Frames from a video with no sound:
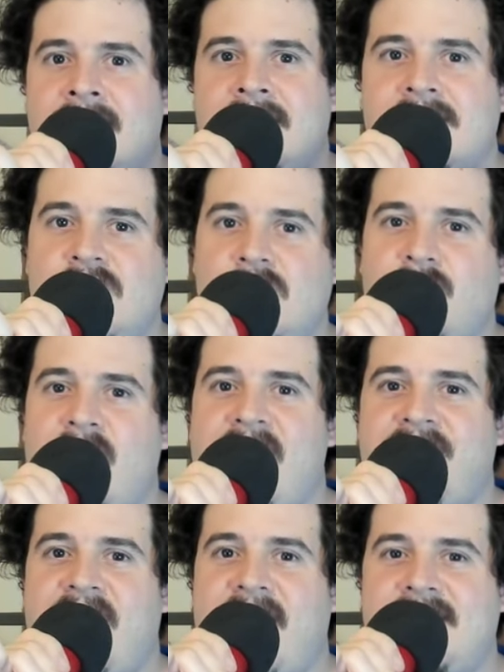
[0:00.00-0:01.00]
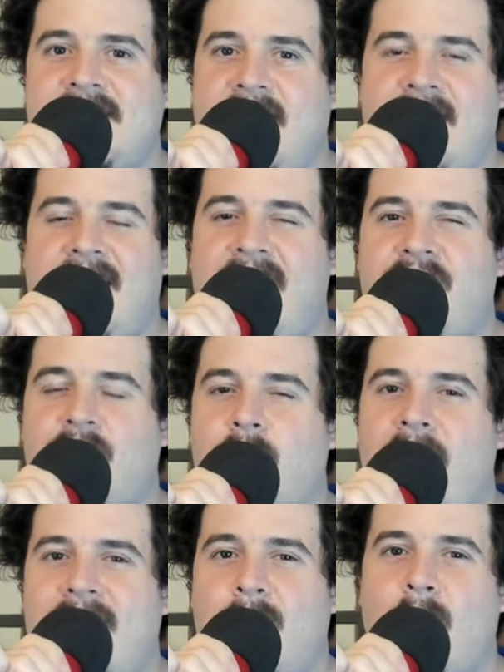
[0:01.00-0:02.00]
Do you think they did it in the
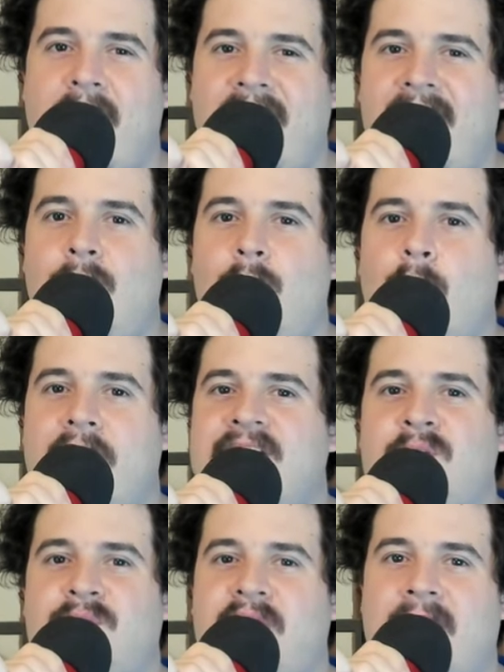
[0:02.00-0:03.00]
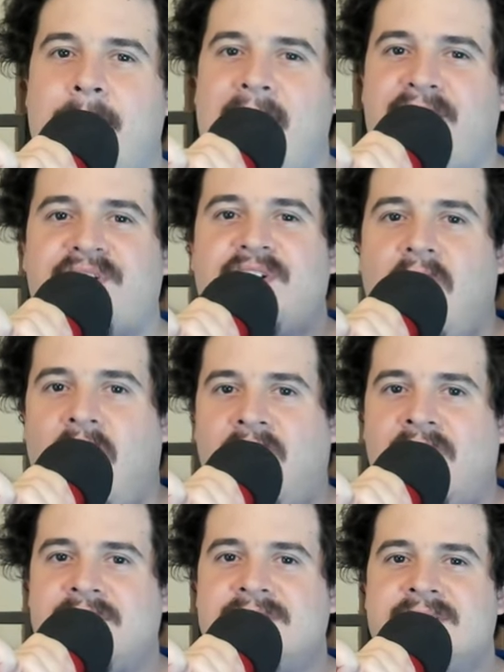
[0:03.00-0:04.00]
right way? What did you think about the
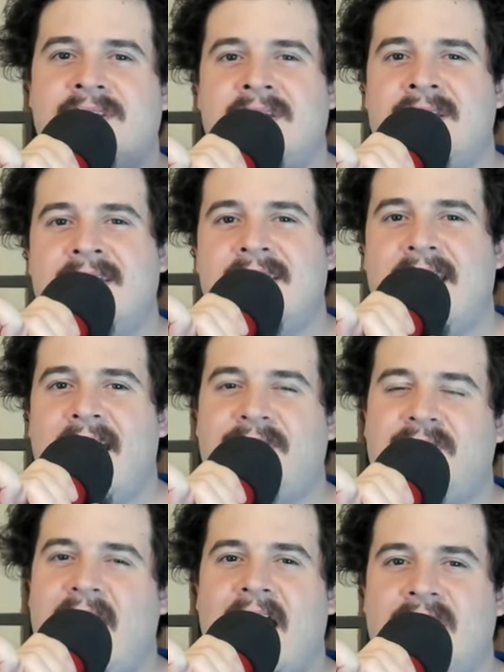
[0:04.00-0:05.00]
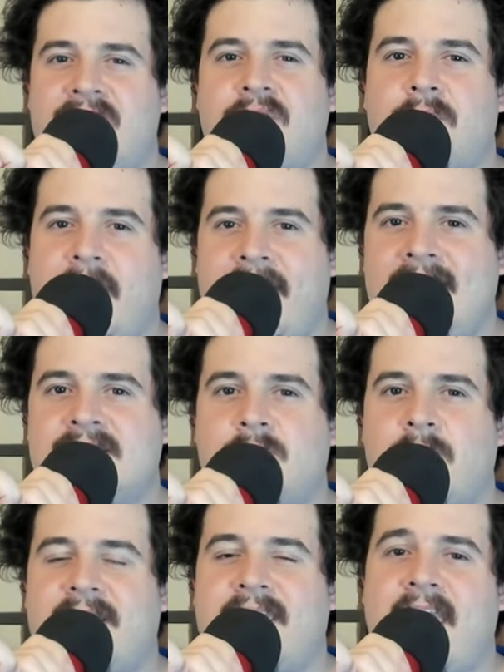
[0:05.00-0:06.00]
calls at the end of the race
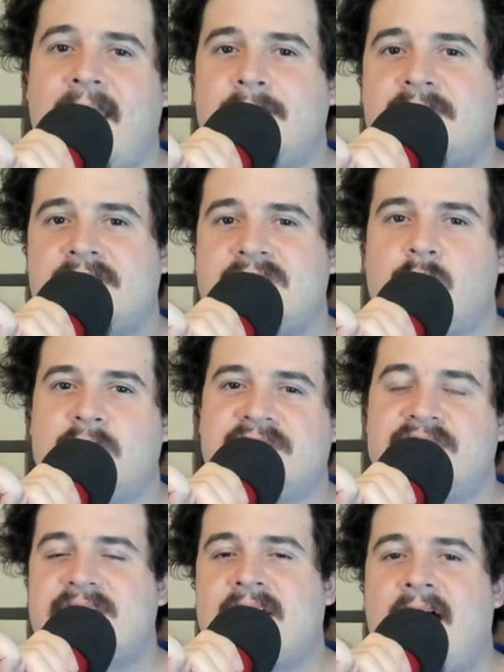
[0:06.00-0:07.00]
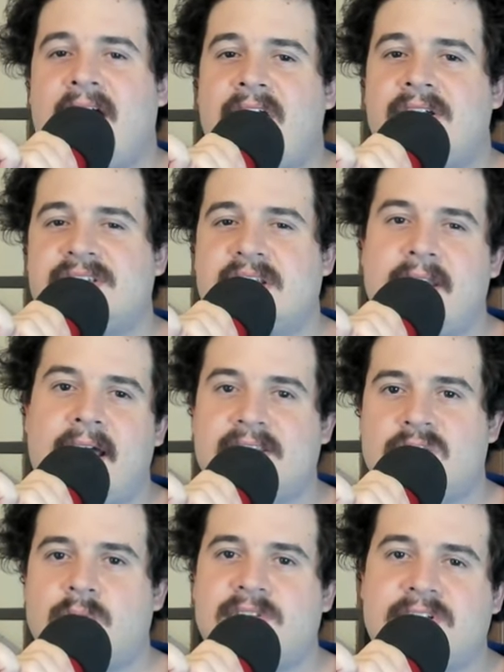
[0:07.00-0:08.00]
when it came to switching tires and not
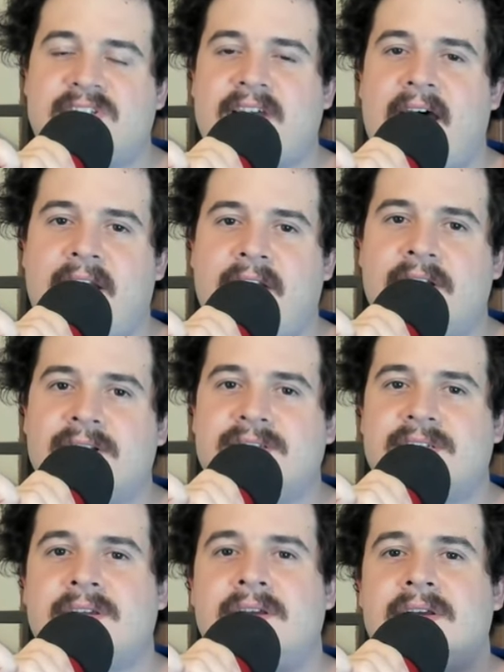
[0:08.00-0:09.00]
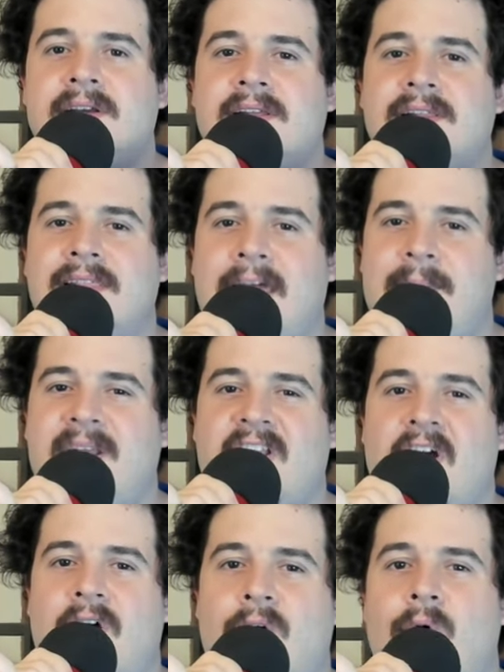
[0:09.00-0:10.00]
switching tires? Let me
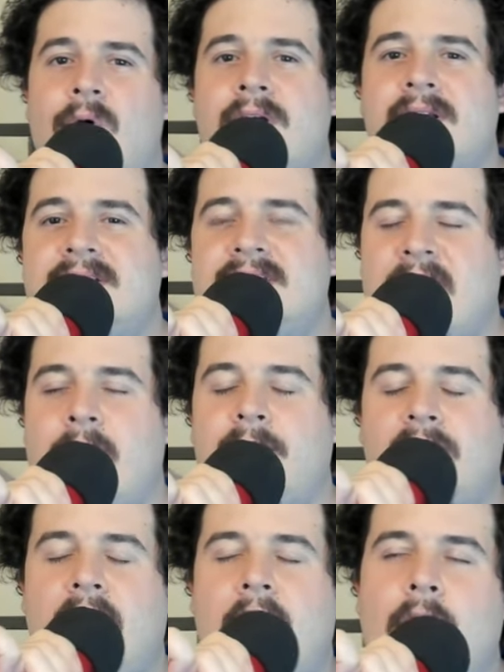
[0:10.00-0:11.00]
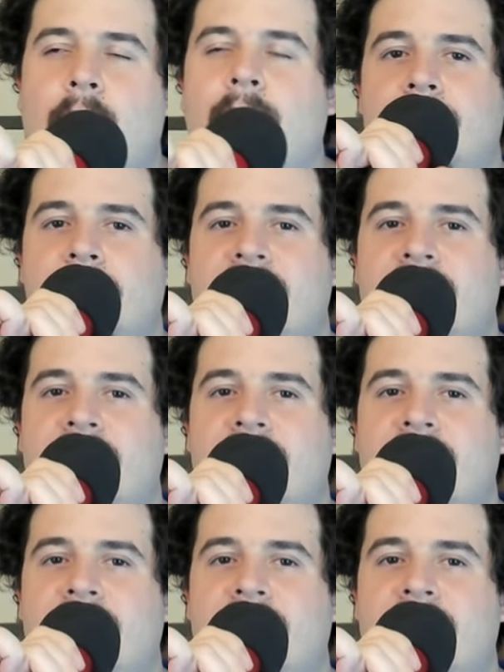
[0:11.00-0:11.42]
know down below. But